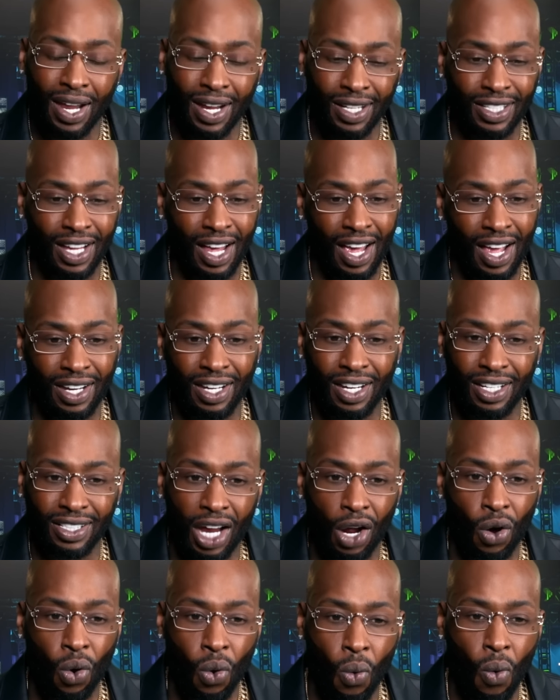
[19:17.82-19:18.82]
at the end of the
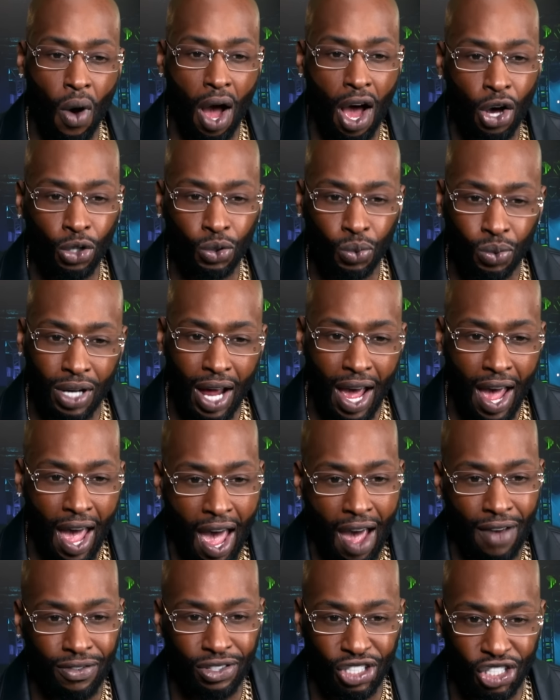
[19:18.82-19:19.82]
day, who else would I
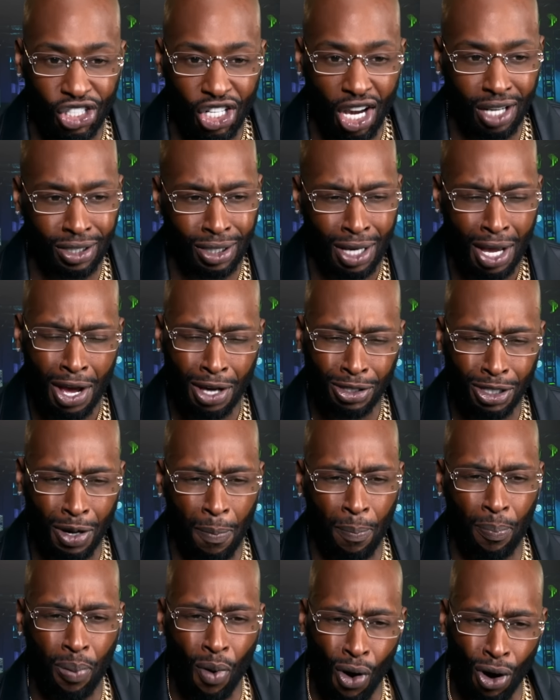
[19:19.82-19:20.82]
have judge the
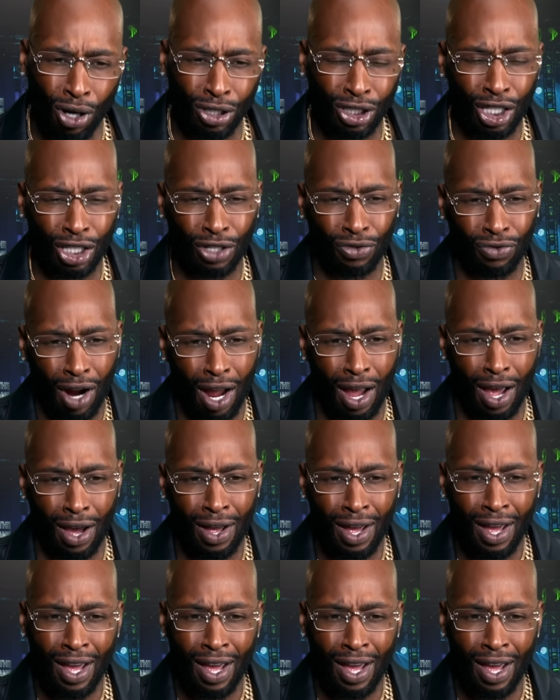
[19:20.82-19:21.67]
bosses round?